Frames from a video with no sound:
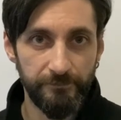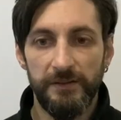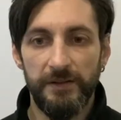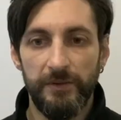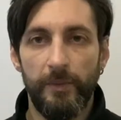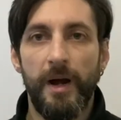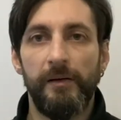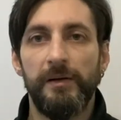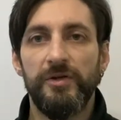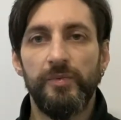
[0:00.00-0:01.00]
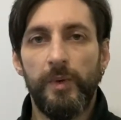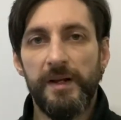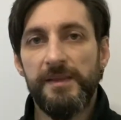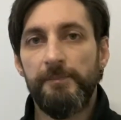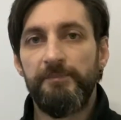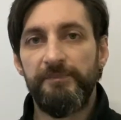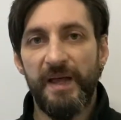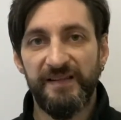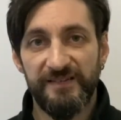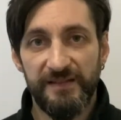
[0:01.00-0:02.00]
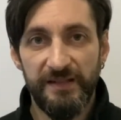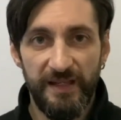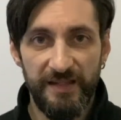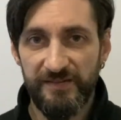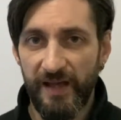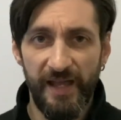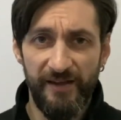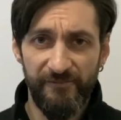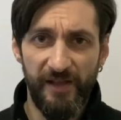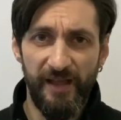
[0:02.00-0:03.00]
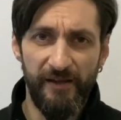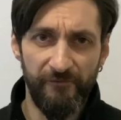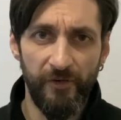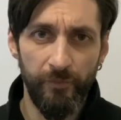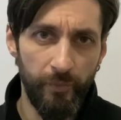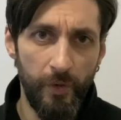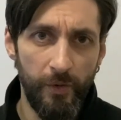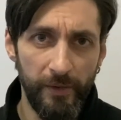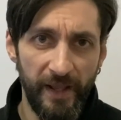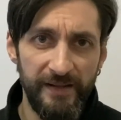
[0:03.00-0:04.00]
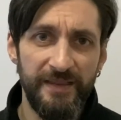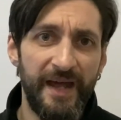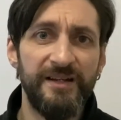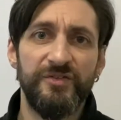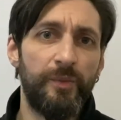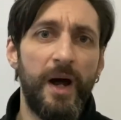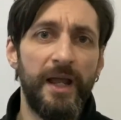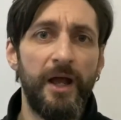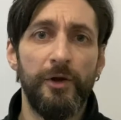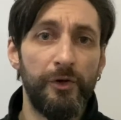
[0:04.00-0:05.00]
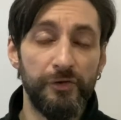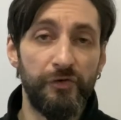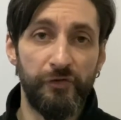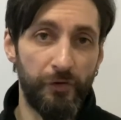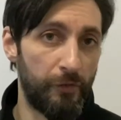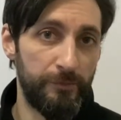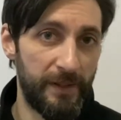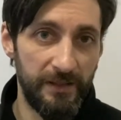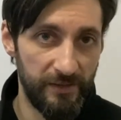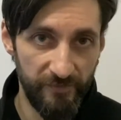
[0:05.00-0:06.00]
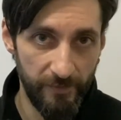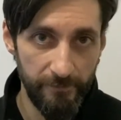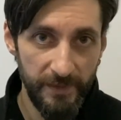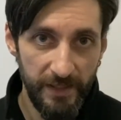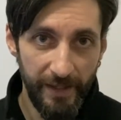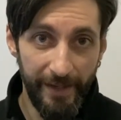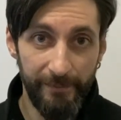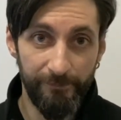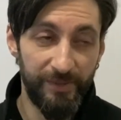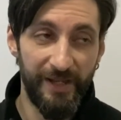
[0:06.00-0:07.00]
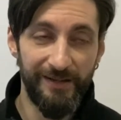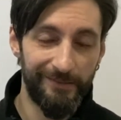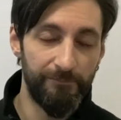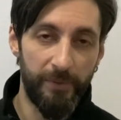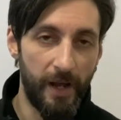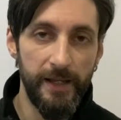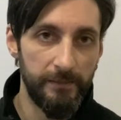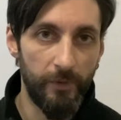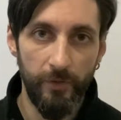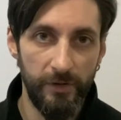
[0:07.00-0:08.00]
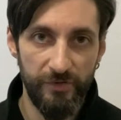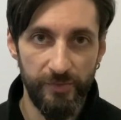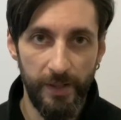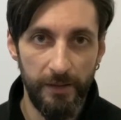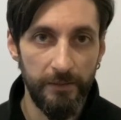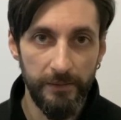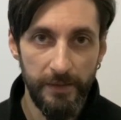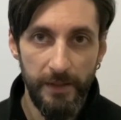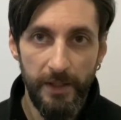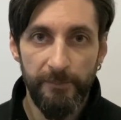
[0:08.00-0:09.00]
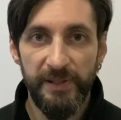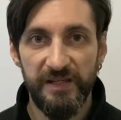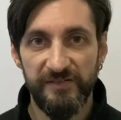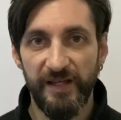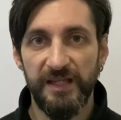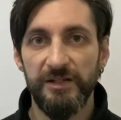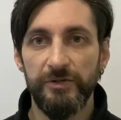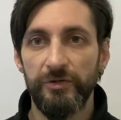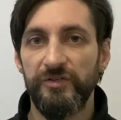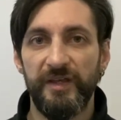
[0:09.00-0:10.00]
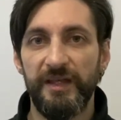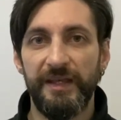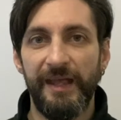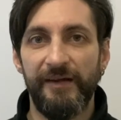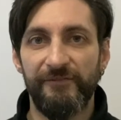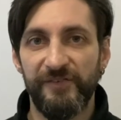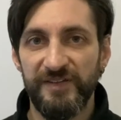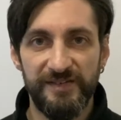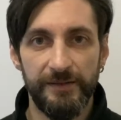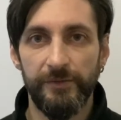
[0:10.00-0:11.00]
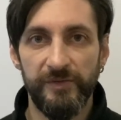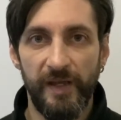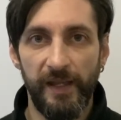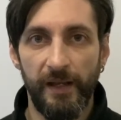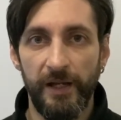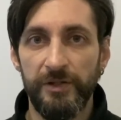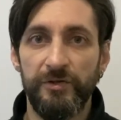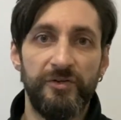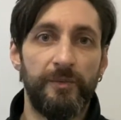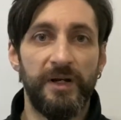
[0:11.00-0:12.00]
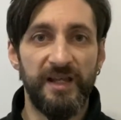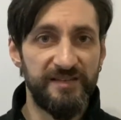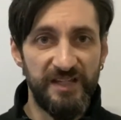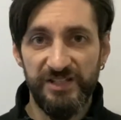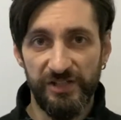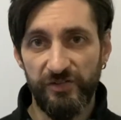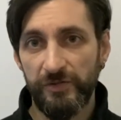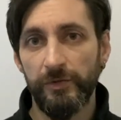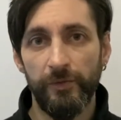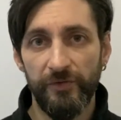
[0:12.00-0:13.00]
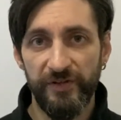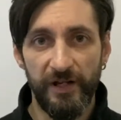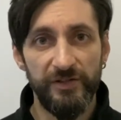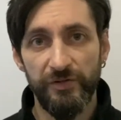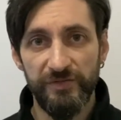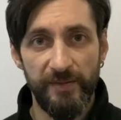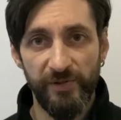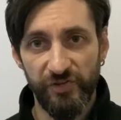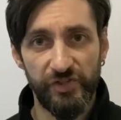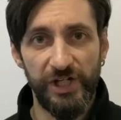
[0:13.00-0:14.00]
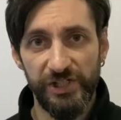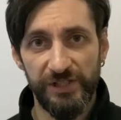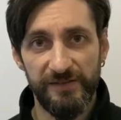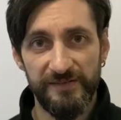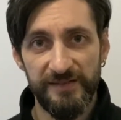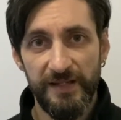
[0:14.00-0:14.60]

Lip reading: The Yawara is one of the best gis I have ever worn, and that is why I own so many of them and plan on buying more as well, because I can use it every single day. I use it when I teach at schools and I do demonstrations.